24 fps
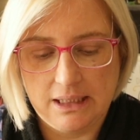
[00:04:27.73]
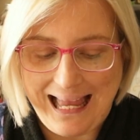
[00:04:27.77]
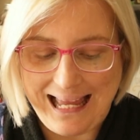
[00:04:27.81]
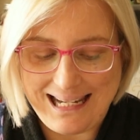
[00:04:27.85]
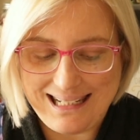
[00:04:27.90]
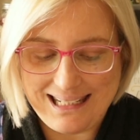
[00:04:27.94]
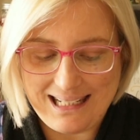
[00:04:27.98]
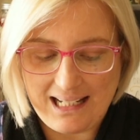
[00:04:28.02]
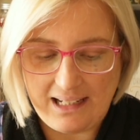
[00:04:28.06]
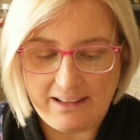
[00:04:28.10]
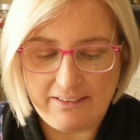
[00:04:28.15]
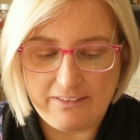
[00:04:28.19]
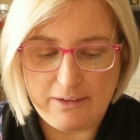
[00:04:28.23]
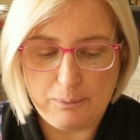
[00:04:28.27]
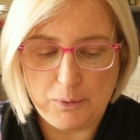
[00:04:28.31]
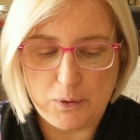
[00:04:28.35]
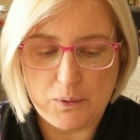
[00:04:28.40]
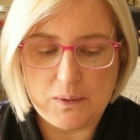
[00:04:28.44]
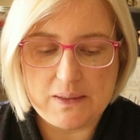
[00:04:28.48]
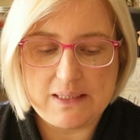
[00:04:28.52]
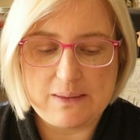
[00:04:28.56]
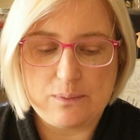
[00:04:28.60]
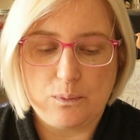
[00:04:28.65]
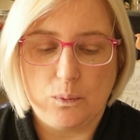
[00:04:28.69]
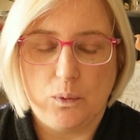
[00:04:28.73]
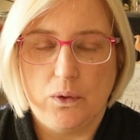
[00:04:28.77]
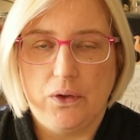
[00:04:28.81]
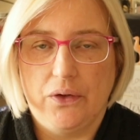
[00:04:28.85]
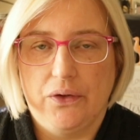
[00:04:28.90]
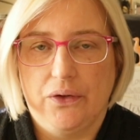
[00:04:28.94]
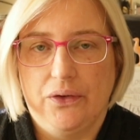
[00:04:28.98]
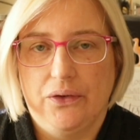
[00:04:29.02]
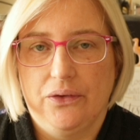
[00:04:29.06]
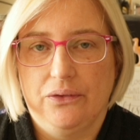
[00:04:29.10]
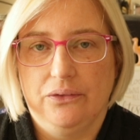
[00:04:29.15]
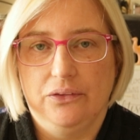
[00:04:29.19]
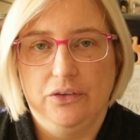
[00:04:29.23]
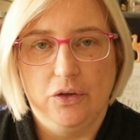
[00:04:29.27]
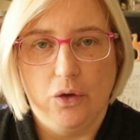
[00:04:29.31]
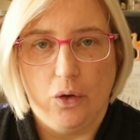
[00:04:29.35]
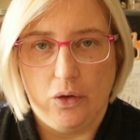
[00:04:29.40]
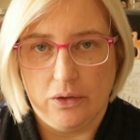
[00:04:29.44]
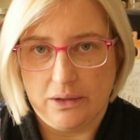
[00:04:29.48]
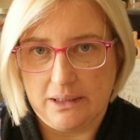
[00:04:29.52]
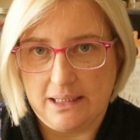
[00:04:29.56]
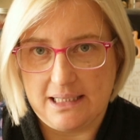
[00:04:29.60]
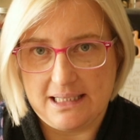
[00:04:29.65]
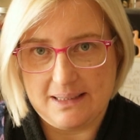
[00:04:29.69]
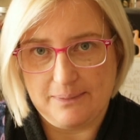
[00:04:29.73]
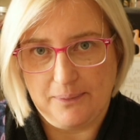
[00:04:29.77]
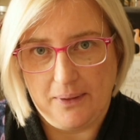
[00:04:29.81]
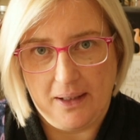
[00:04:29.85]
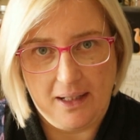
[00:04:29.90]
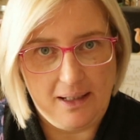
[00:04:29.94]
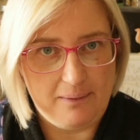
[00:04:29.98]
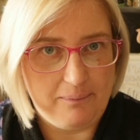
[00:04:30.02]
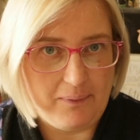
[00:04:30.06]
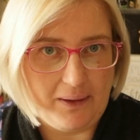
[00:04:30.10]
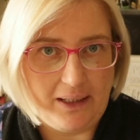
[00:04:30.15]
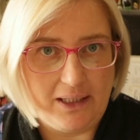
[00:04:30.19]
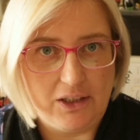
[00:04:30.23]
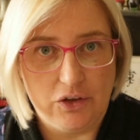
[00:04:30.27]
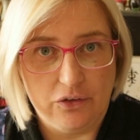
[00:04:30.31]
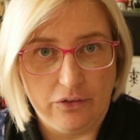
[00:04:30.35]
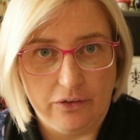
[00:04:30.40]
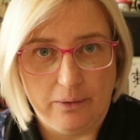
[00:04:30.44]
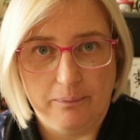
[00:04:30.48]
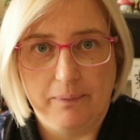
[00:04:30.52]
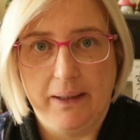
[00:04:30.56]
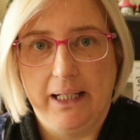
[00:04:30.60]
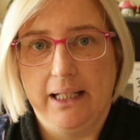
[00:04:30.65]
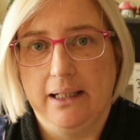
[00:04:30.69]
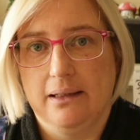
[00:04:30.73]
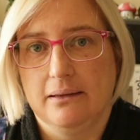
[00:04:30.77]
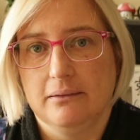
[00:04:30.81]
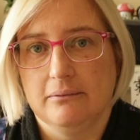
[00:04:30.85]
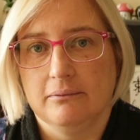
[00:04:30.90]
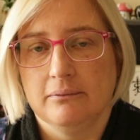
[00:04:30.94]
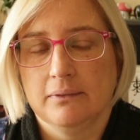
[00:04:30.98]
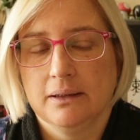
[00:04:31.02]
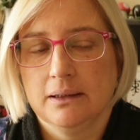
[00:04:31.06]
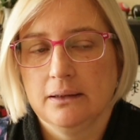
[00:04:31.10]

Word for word: and none of the books were not inspired by European